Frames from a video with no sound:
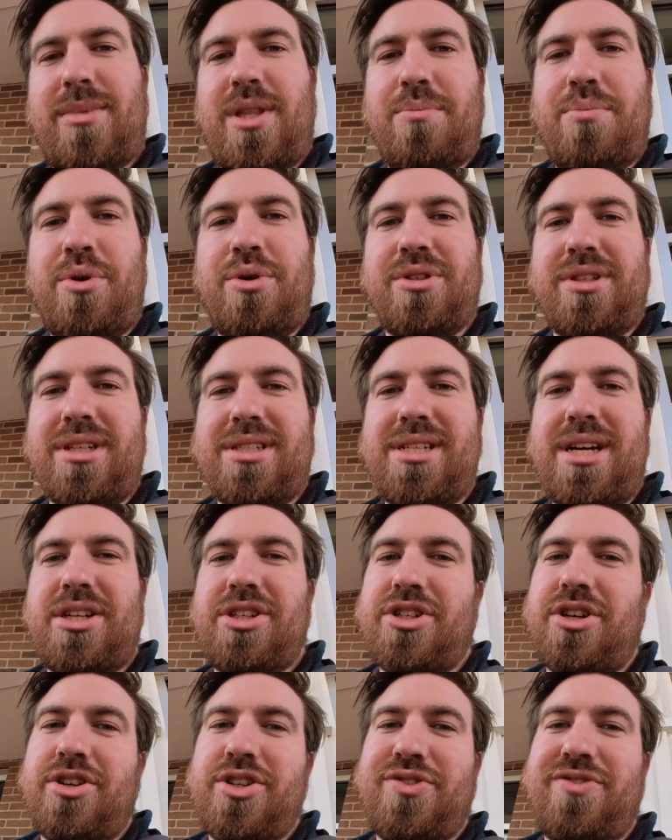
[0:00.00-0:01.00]
the Bolt does
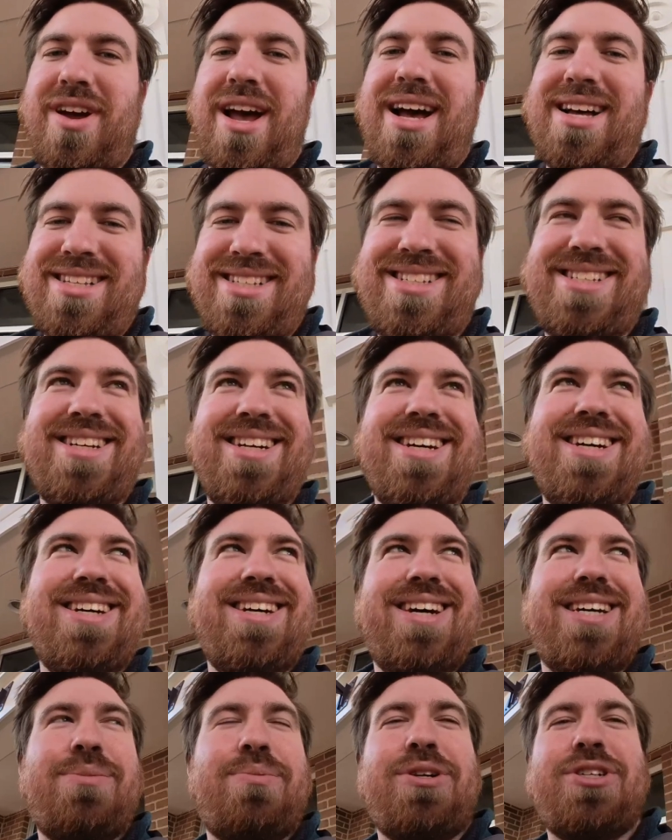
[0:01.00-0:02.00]
not charge fast,
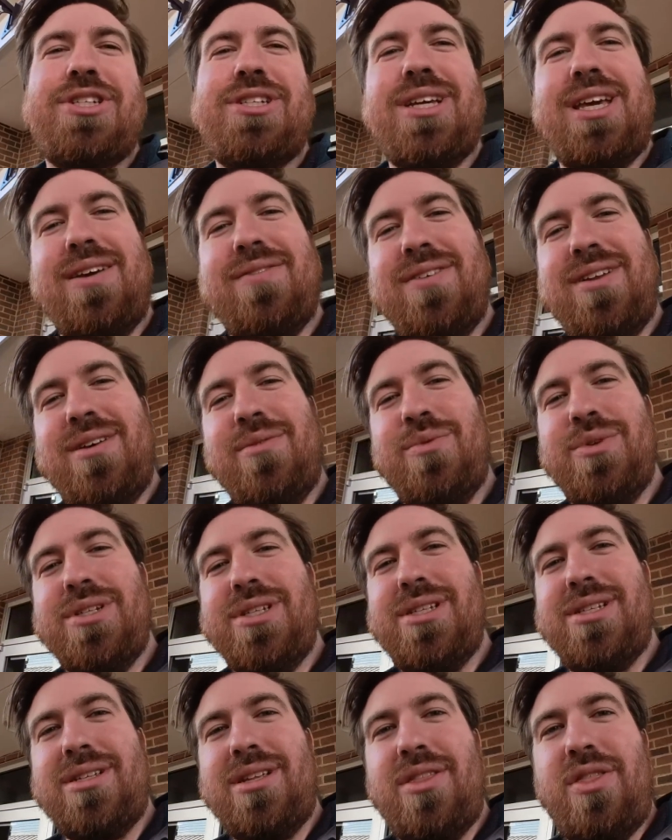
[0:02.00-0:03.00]
especially given it
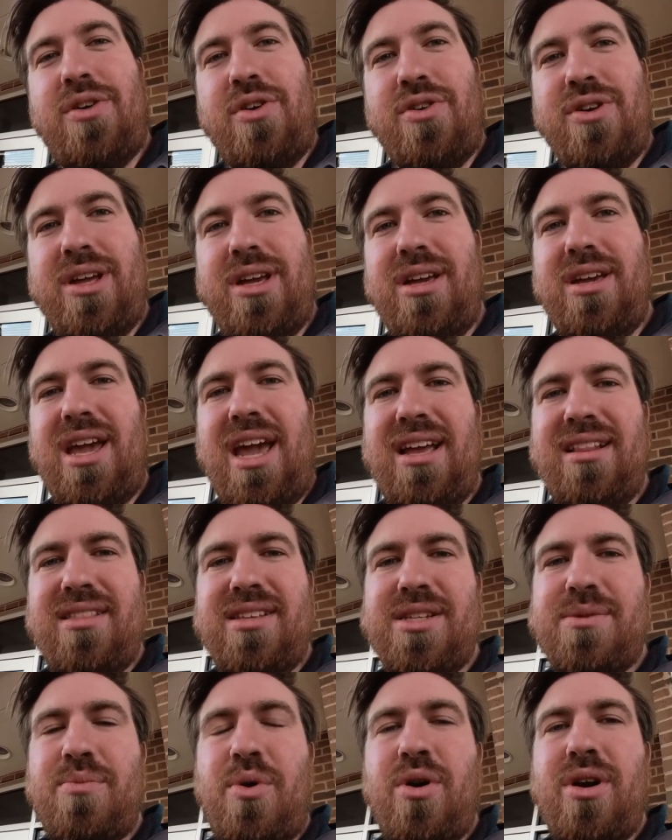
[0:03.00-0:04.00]
was 38
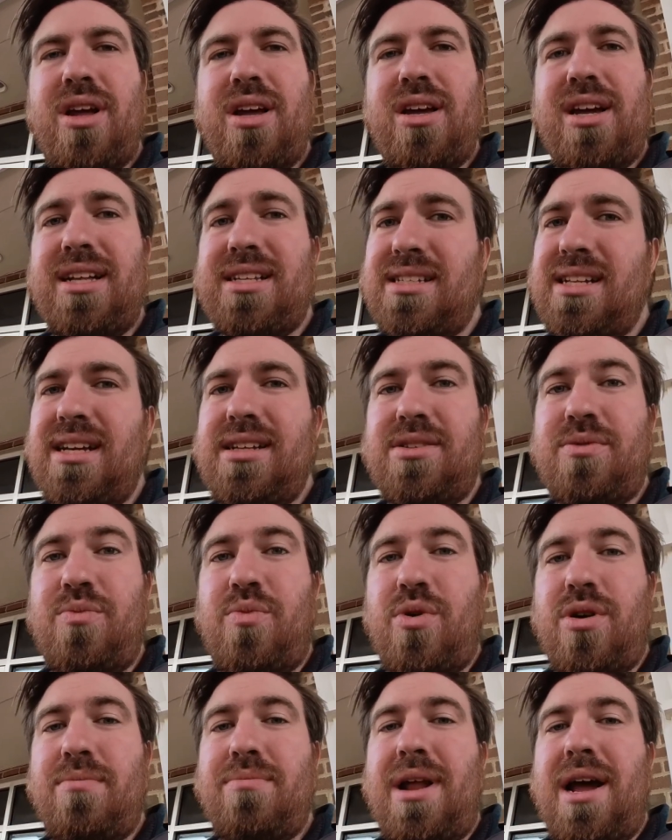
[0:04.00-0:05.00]
this morning. It's nice
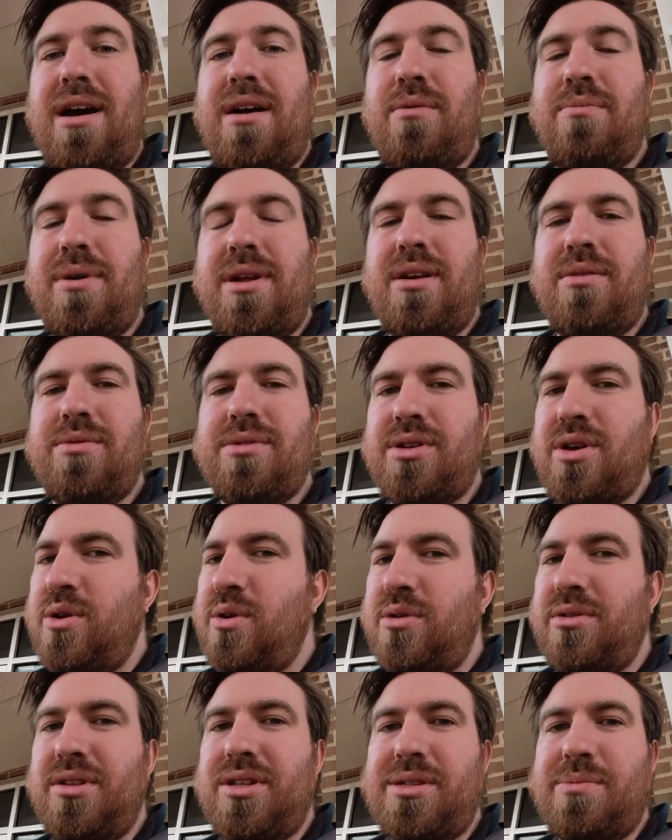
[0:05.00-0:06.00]
and warm now, but it was
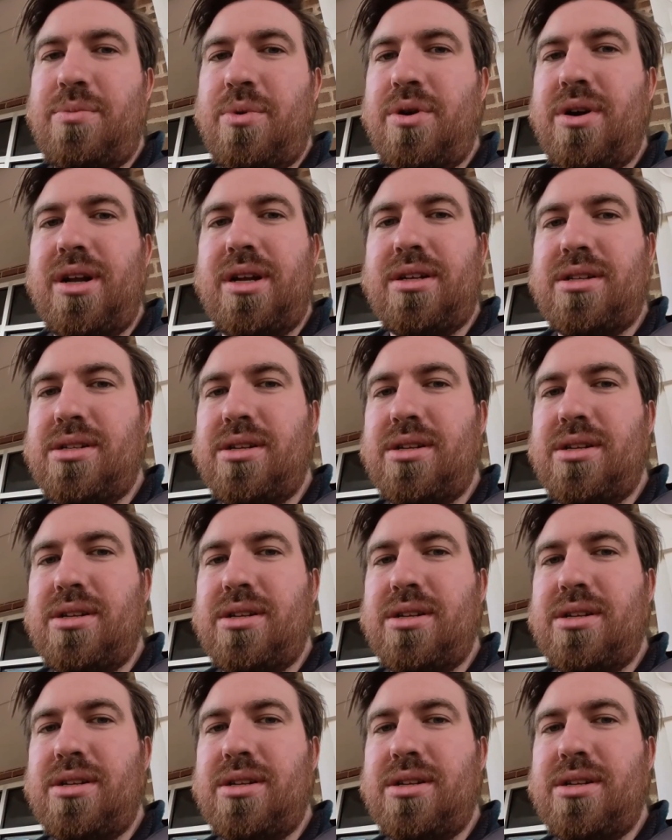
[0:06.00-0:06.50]
cold this morning,